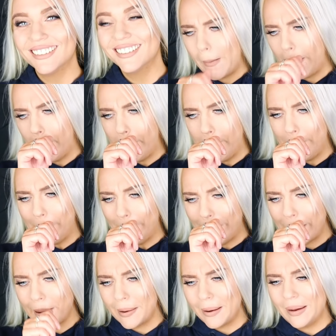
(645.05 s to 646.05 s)
And
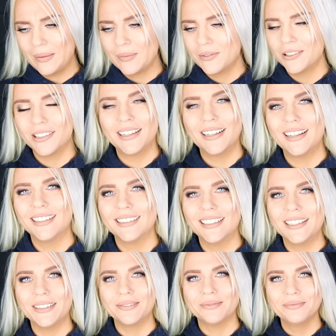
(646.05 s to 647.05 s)
yeah, what can I
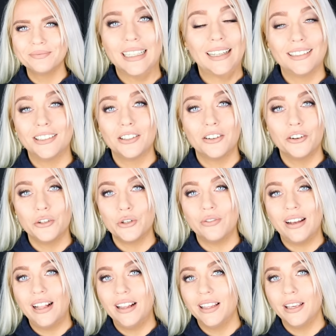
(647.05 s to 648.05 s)
say? Get Stardew
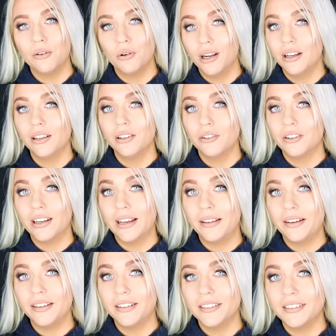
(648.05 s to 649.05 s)
Valley while you're
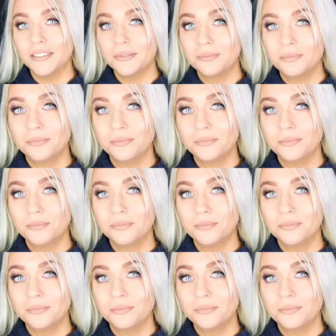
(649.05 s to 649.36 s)
at it.